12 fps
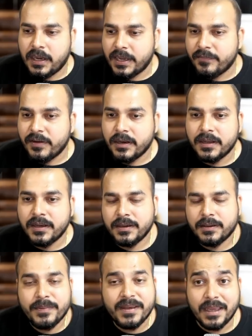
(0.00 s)
I will
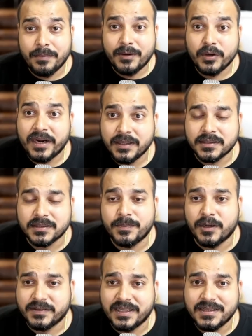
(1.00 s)
be able to get the
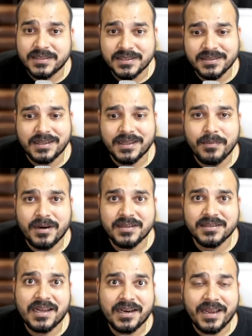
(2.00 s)
response. And this is nothing but
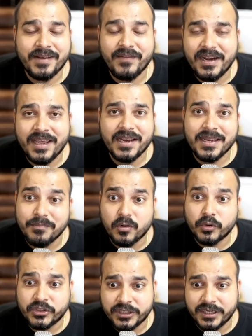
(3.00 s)
these are NVIDIA NIM
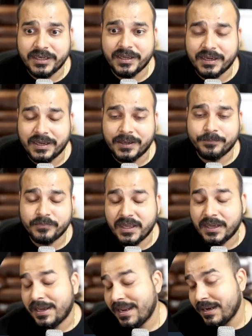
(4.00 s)
hosted. Uh,
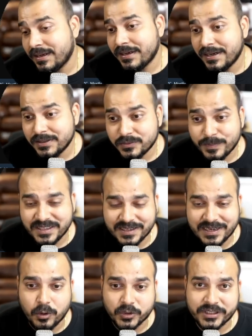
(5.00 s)
uh, it is
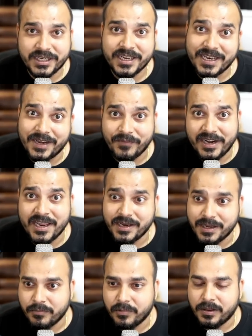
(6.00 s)
basically hosted in NVIDIA
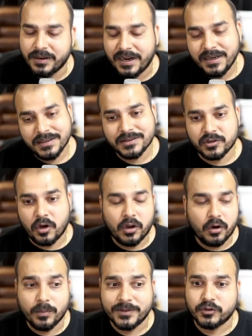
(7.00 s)
NIM, right? This
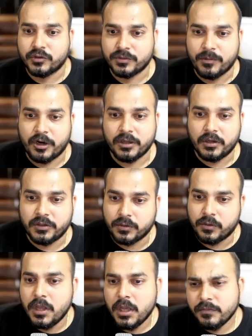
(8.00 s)
all open source model
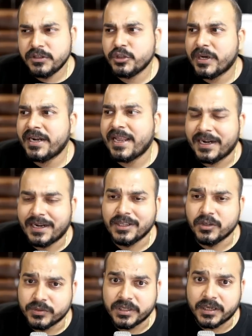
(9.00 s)
also, which you can
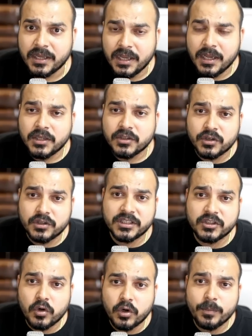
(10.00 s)
directly use it. So
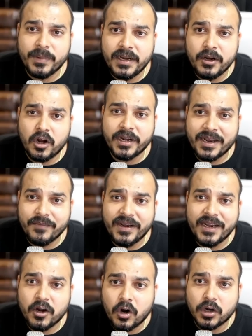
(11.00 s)
just go to
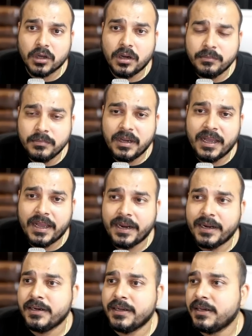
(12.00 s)
build.nvidia.com.
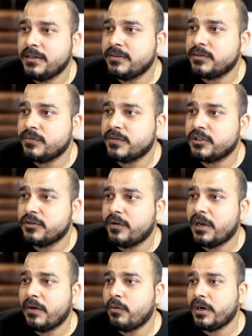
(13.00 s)
And uh, so first of
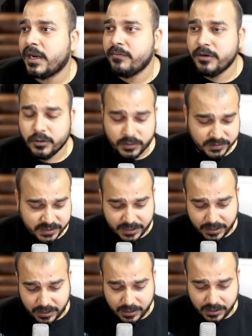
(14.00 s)
all, uh, what I will do is that
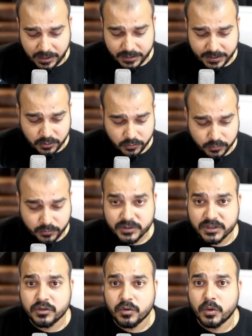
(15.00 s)
I, uh, will tell you to
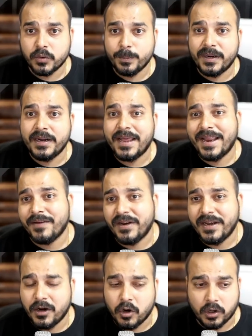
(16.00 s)
just go to
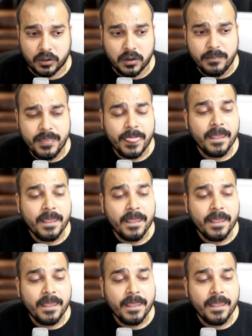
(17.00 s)
build.nvidia.com.